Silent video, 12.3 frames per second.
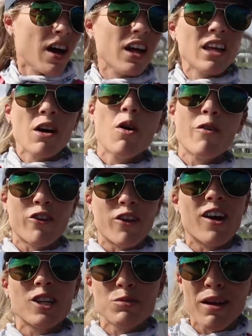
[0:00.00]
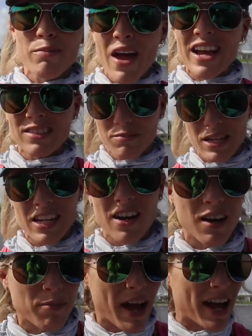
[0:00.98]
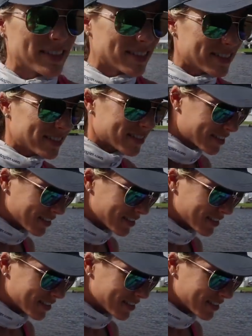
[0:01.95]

Honey hole for largemouth bass and peacock bass.